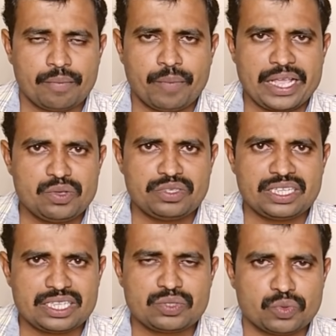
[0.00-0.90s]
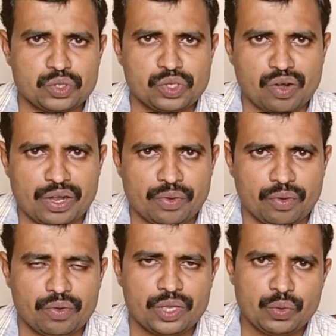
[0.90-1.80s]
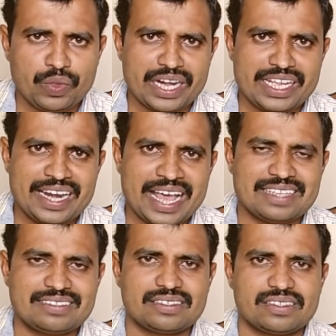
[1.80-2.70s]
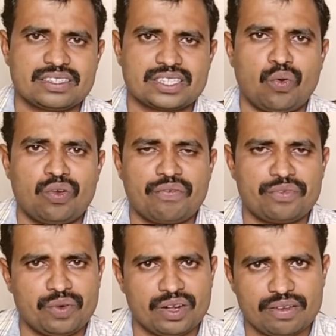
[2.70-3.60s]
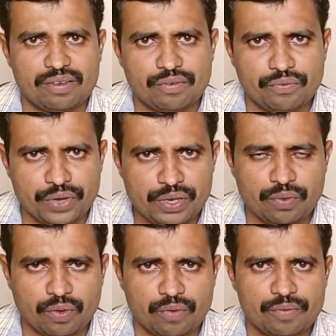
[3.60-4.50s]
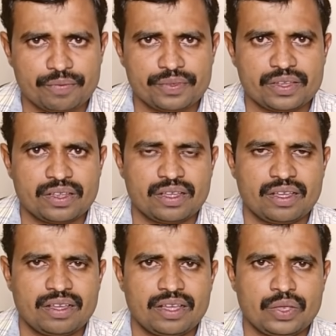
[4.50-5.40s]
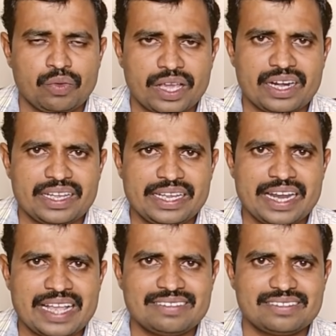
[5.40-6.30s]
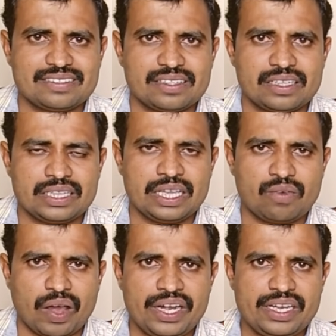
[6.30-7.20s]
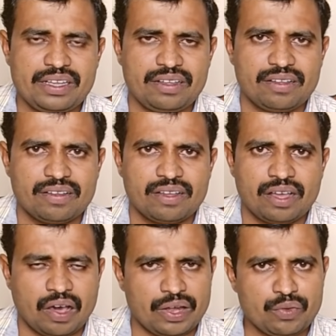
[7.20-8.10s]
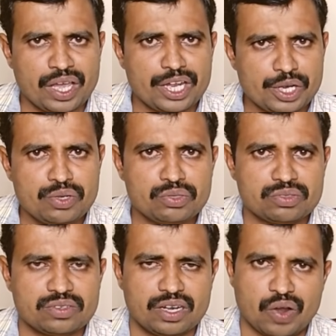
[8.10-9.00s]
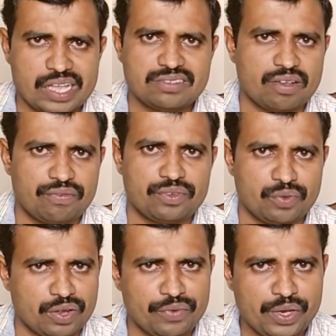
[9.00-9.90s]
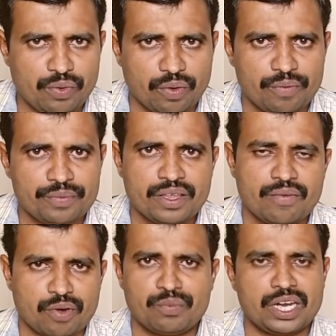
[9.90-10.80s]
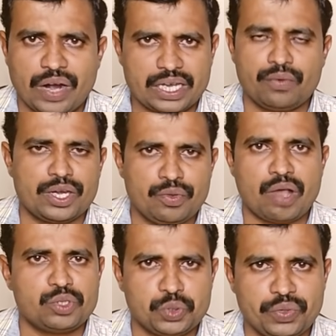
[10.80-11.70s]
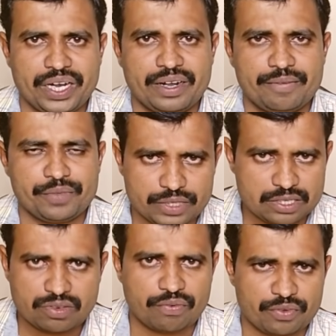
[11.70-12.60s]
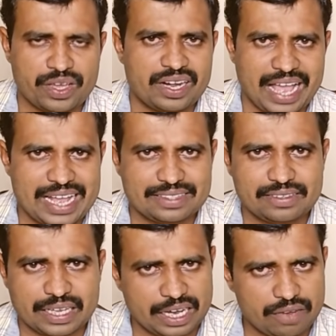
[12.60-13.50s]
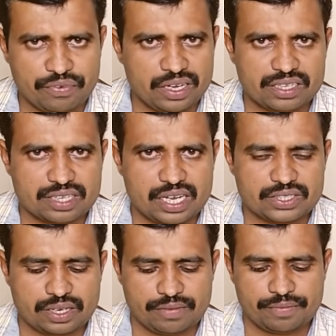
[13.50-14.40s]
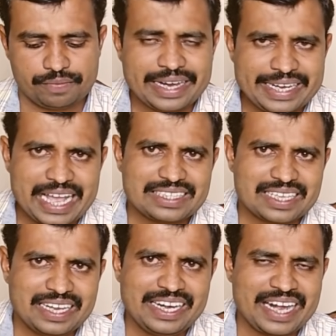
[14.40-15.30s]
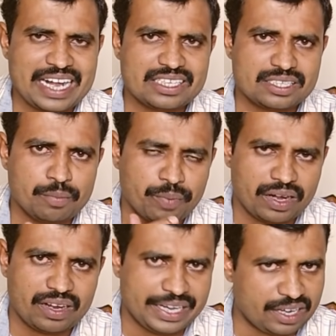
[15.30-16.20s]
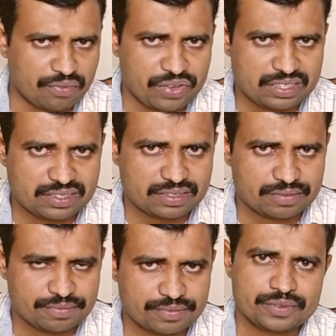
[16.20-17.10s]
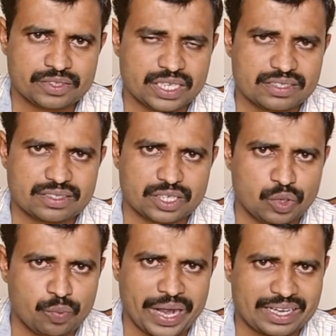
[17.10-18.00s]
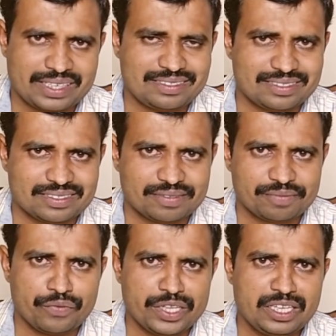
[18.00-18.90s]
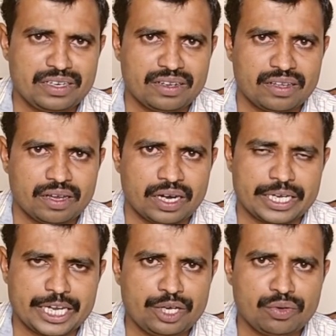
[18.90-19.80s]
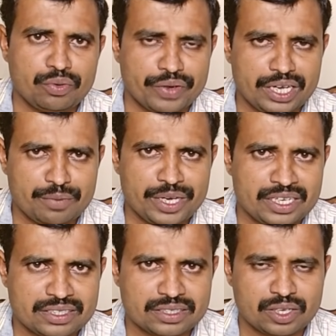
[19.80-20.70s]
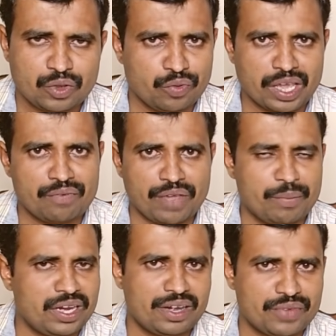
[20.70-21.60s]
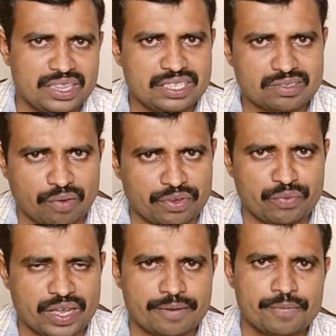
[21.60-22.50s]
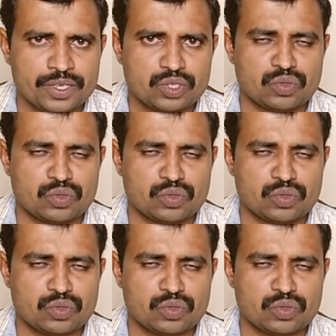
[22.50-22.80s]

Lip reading: By using this Ocen audio, you can enhance sound of your video. You can enhance the quality, or you can reduce noise of your video from whatever you have shooted. This software has great filter selection. It has clean and simple interface. Just you practice within 10 to 20 minutes, you can familiar with this software.